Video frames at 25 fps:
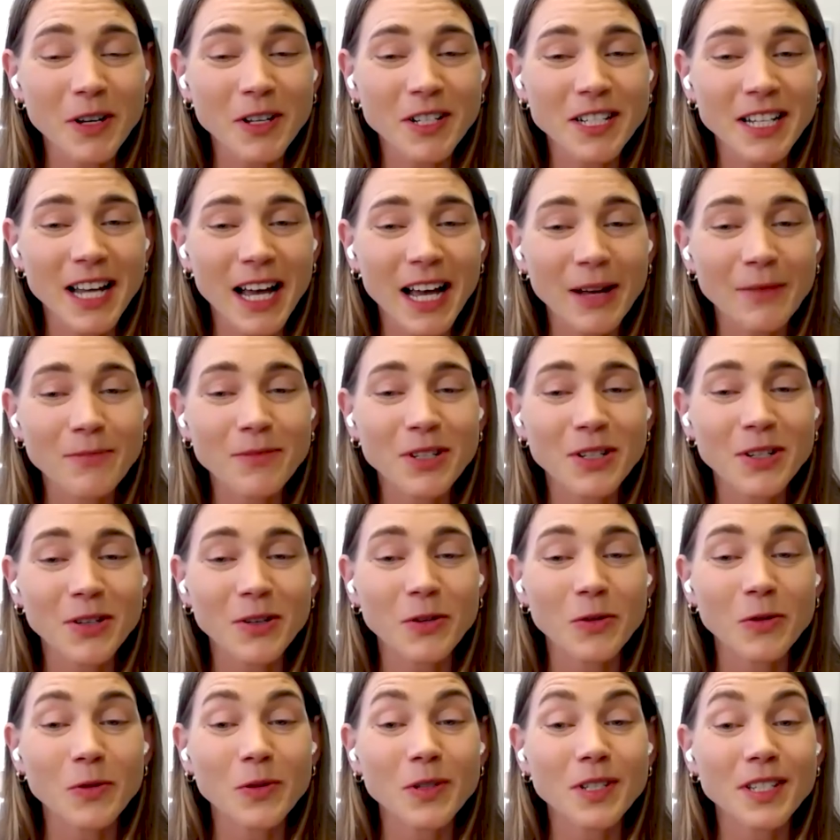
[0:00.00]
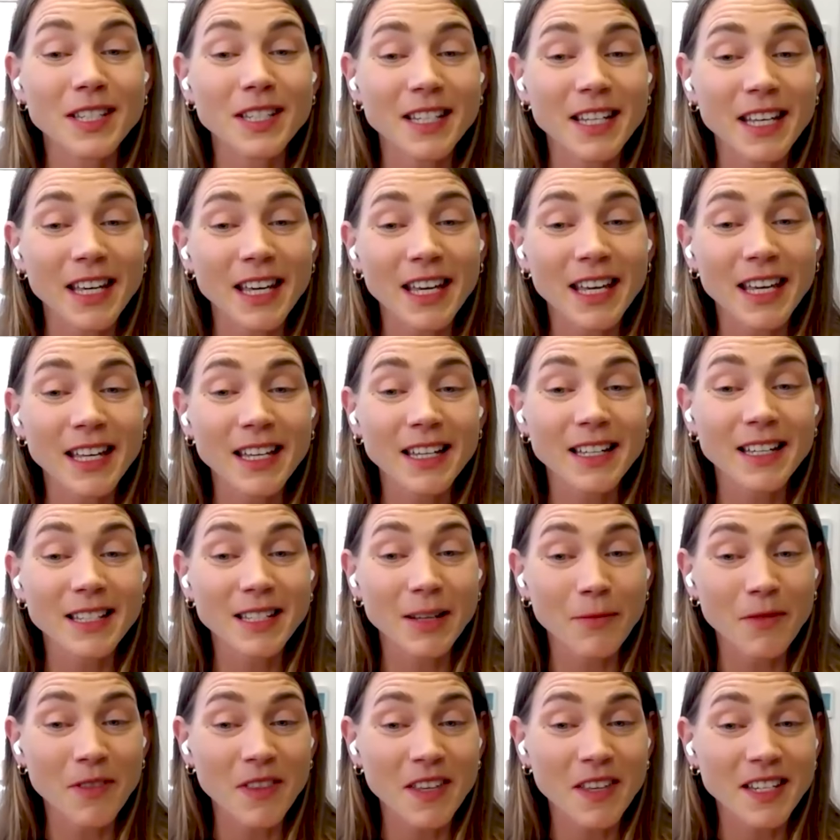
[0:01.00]
would be a good time to see
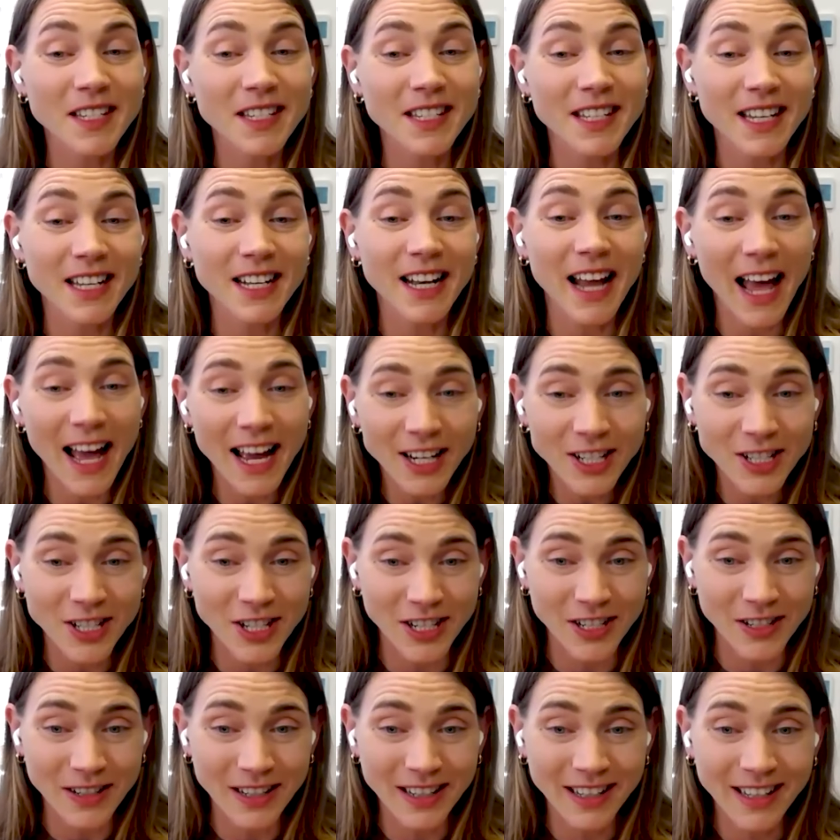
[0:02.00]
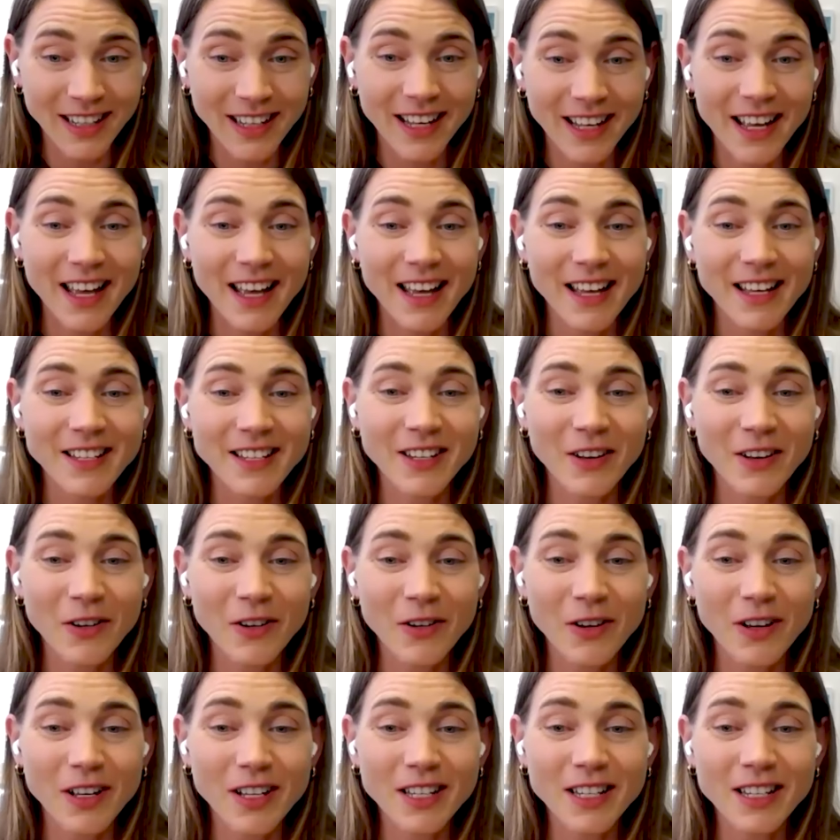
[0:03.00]
some of this in action.
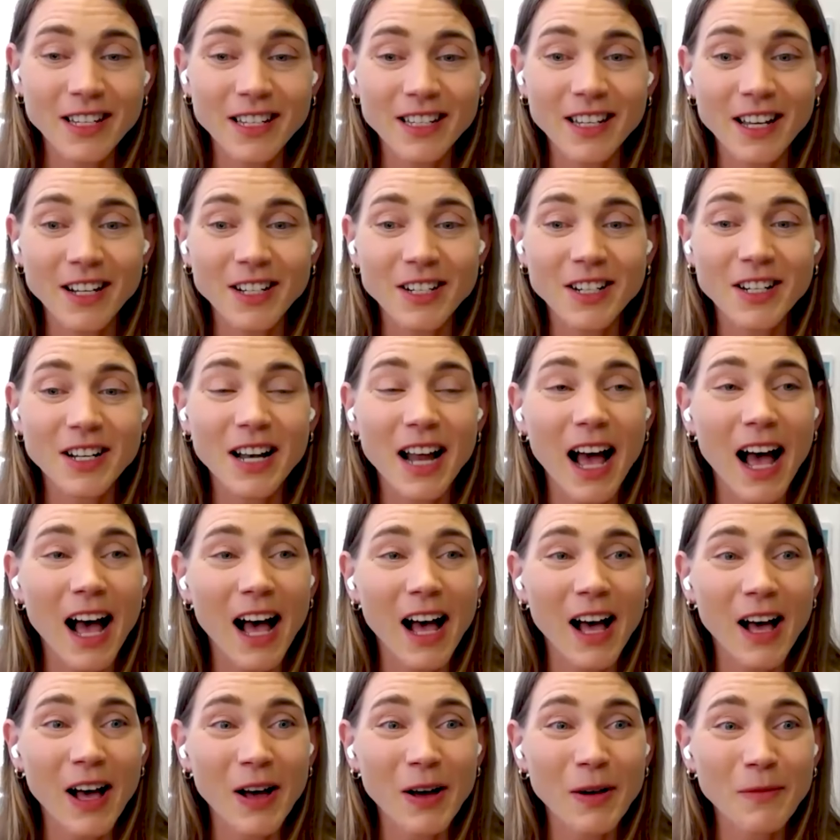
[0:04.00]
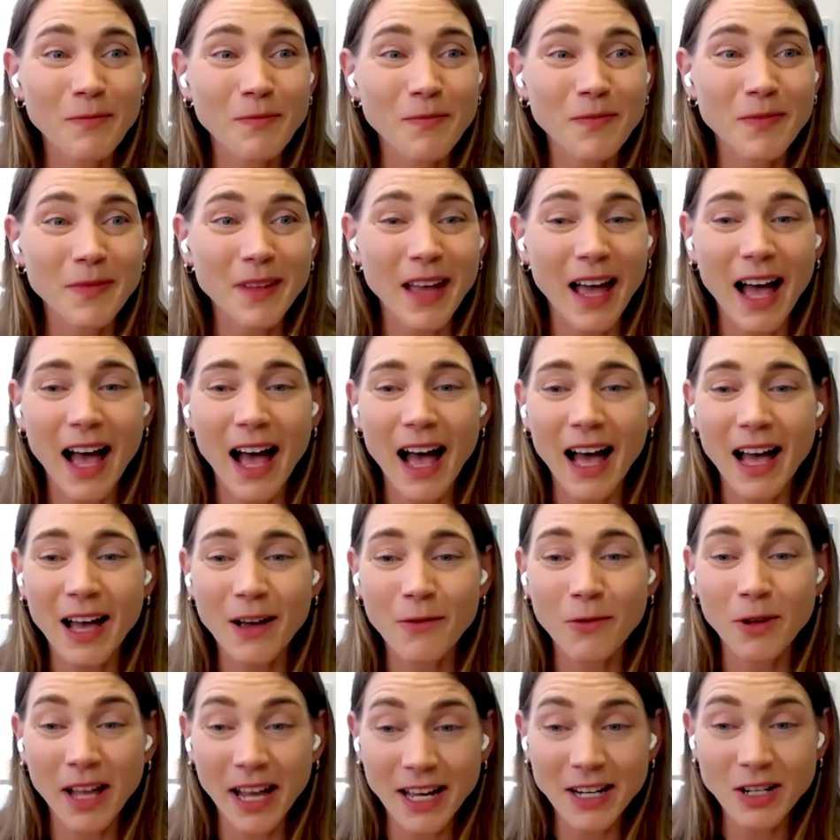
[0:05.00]
So, Sachin,
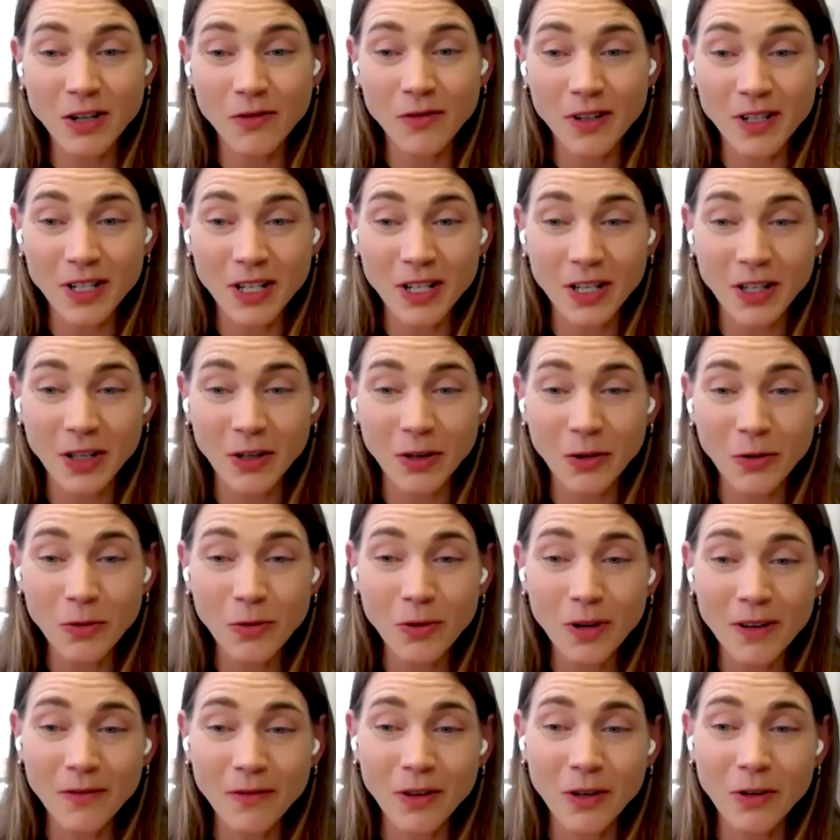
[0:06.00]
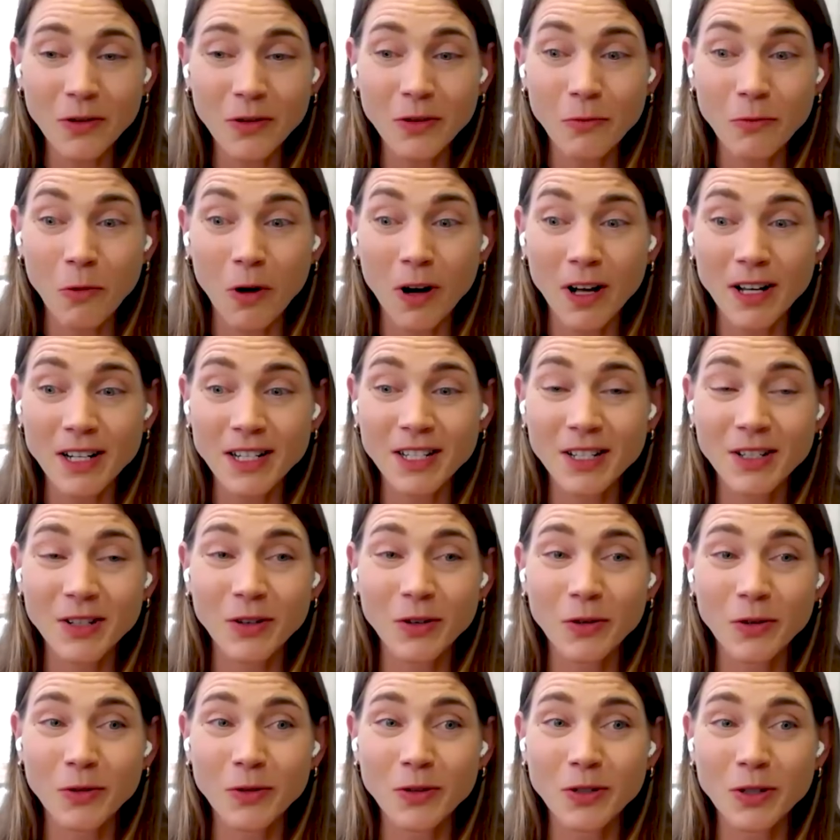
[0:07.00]
I will hand over to you if you want
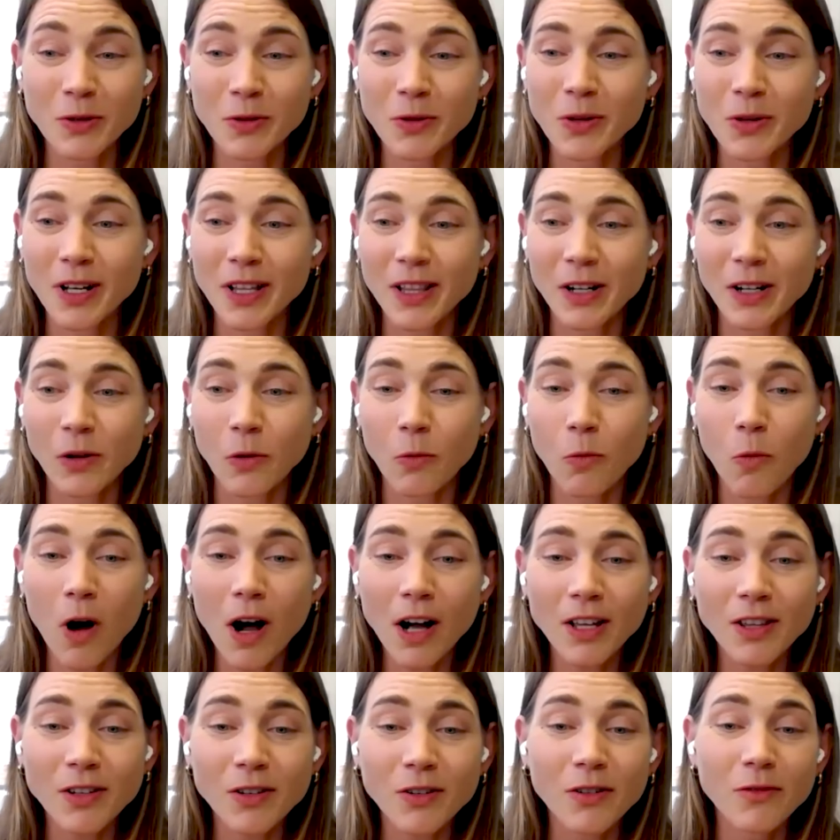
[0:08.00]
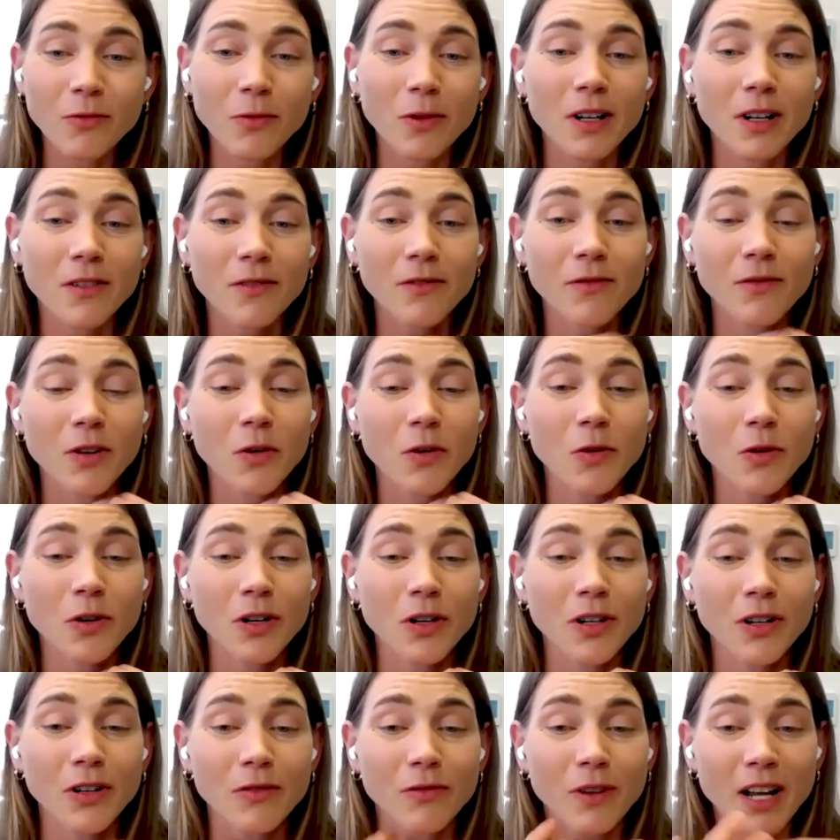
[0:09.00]
to do a little walkthrough of one of
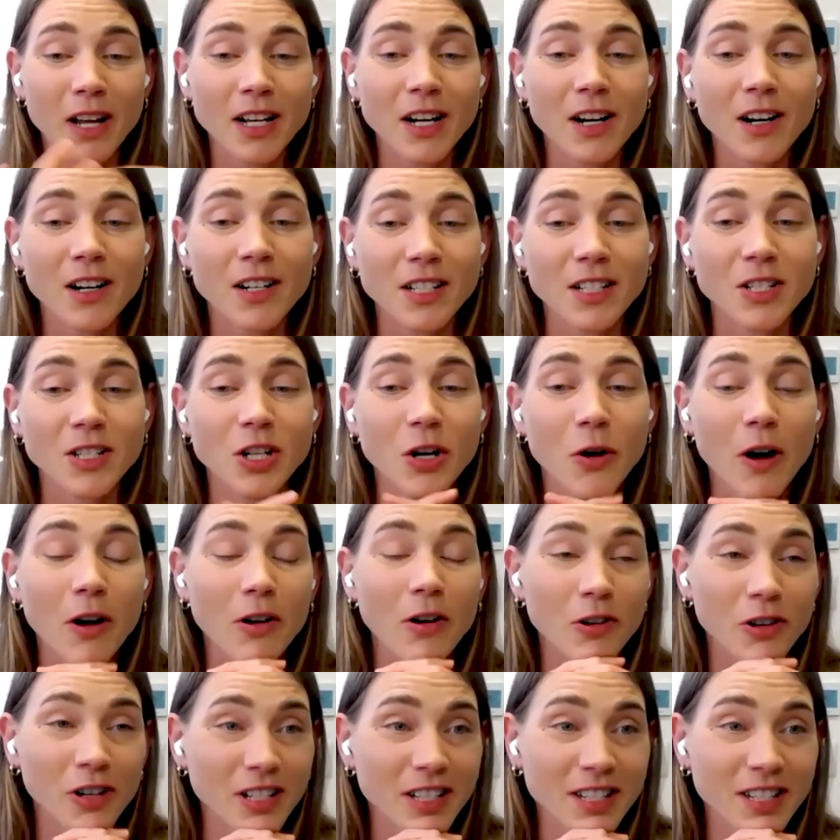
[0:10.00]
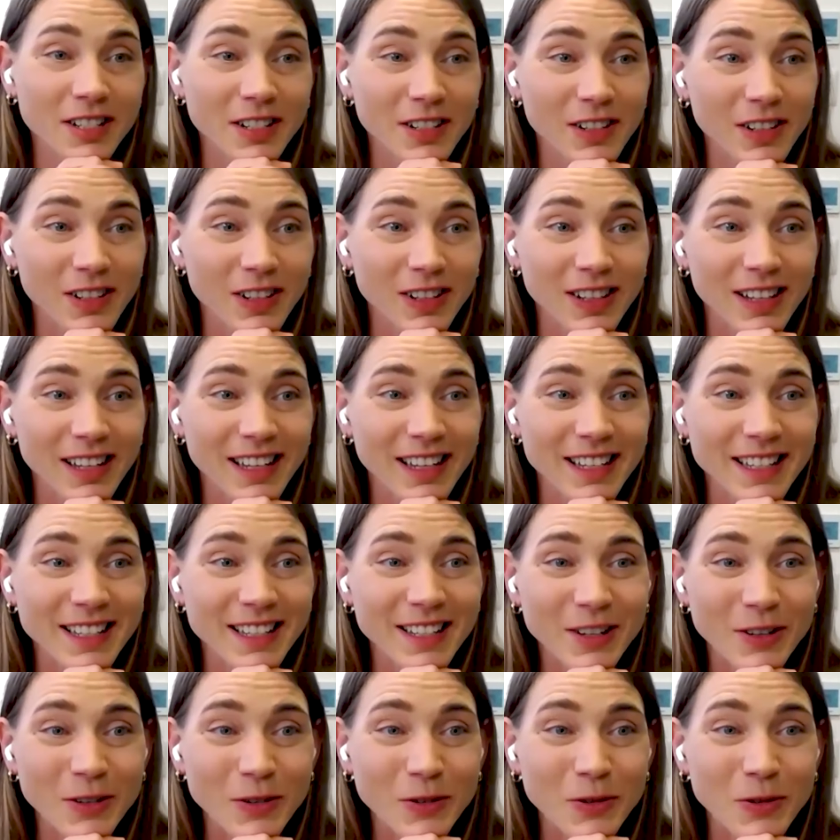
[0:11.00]
your radars and show how Crystal
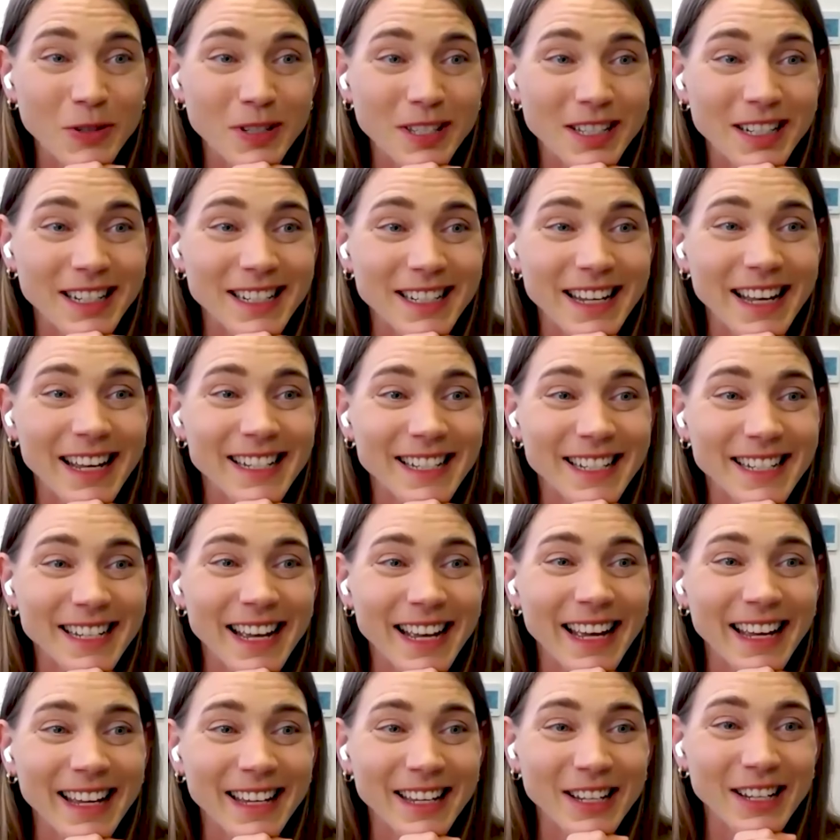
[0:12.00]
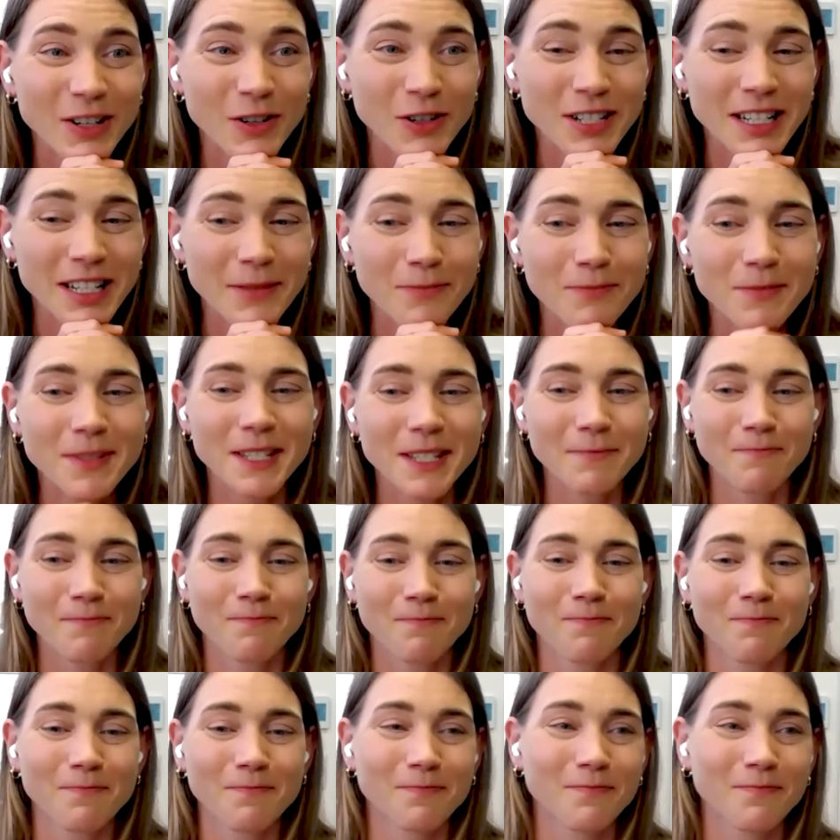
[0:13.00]
is used day to day in your teams.